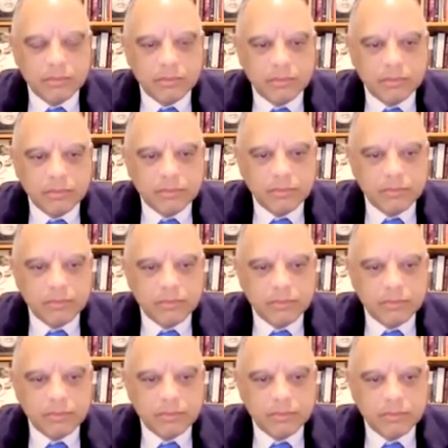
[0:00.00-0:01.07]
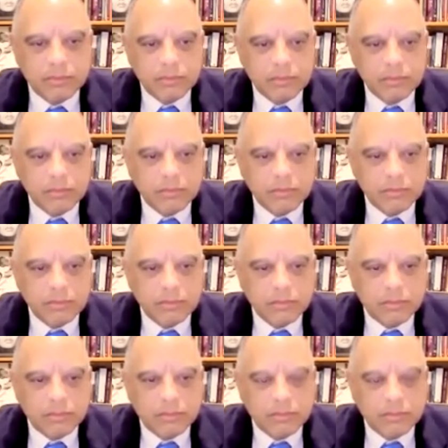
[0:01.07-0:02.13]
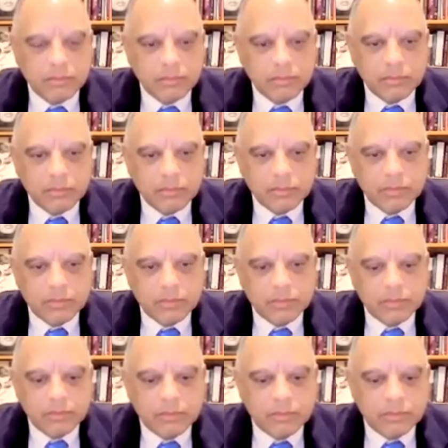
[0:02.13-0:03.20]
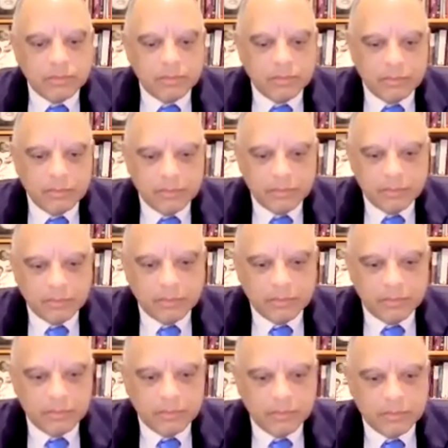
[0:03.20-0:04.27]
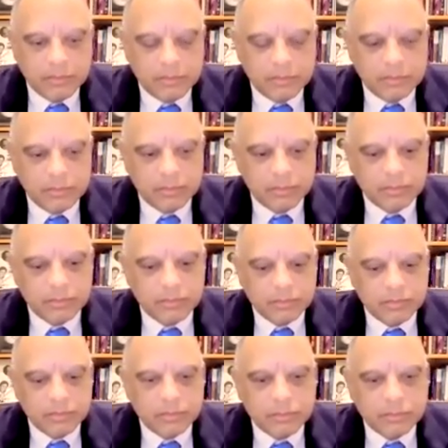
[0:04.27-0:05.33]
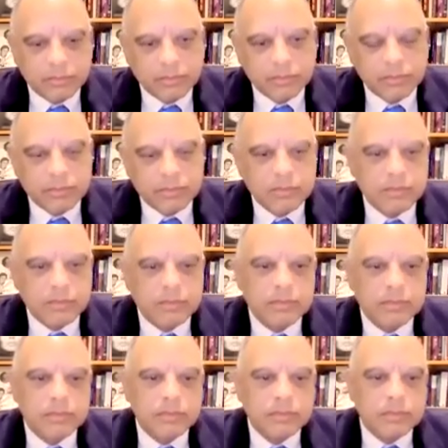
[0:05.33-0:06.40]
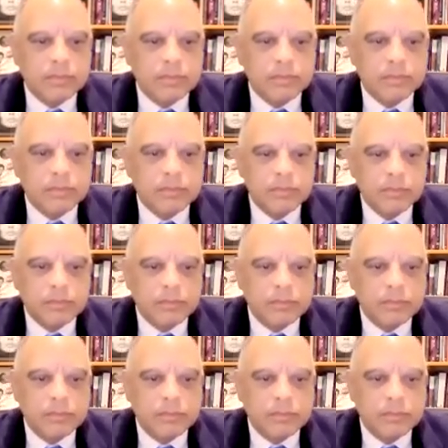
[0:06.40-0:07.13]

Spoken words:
This person isn't speaking.